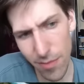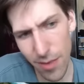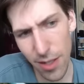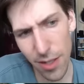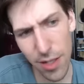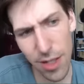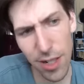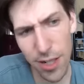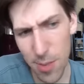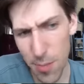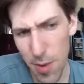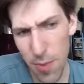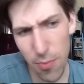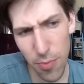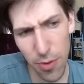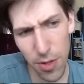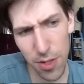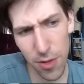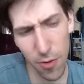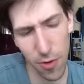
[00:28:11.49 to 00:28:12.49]
you know, it's been
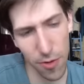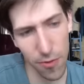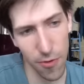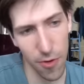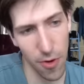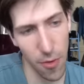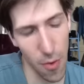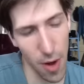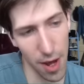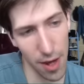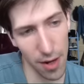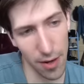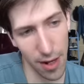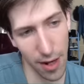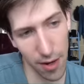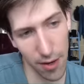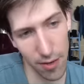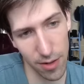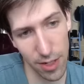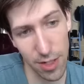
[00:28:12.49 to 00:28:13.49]
pretty core for a while now.
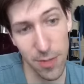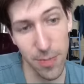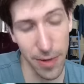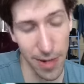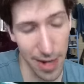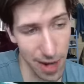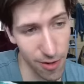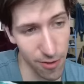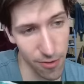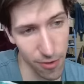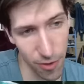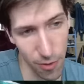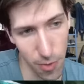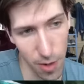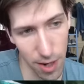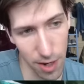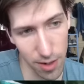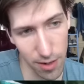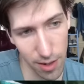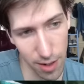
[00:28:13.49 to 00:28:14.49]
It's been out for a
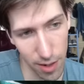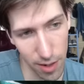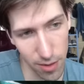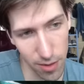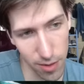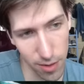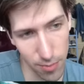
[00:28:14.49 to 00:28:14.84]
while now.